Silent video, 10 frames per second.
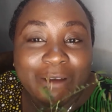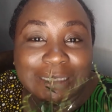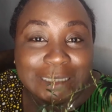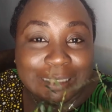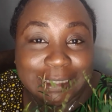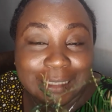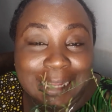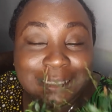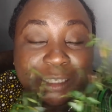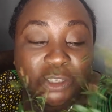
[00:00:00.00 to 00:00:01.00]
as it
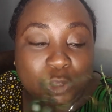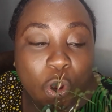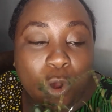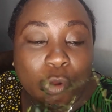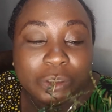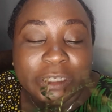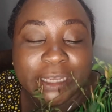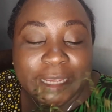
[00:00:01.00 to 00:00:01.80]
is called,